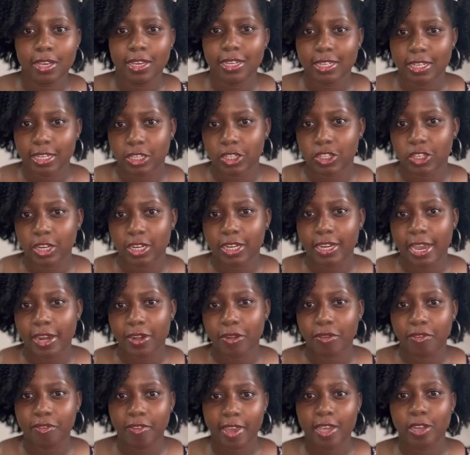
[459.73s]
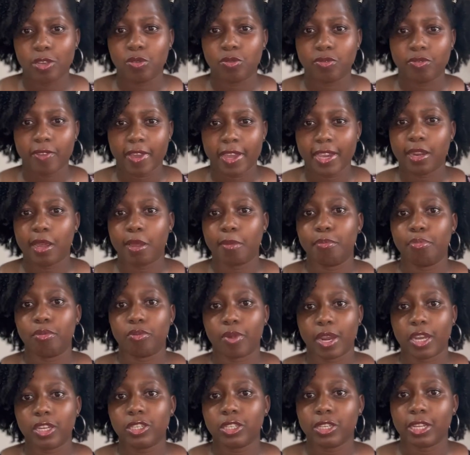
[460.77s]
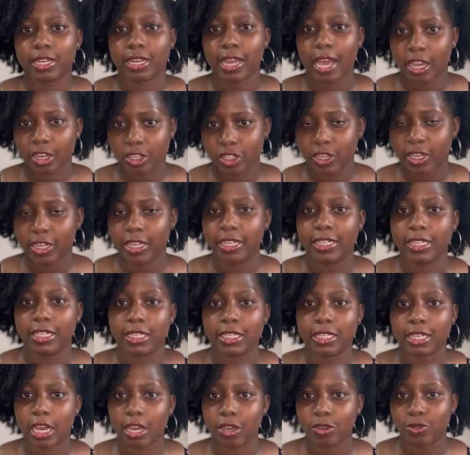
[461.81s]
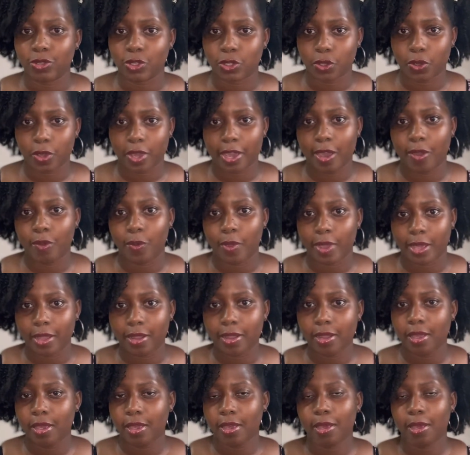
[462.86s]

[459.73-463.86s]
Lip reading: textured kind of hair to find a brush that actually detangles your hair well,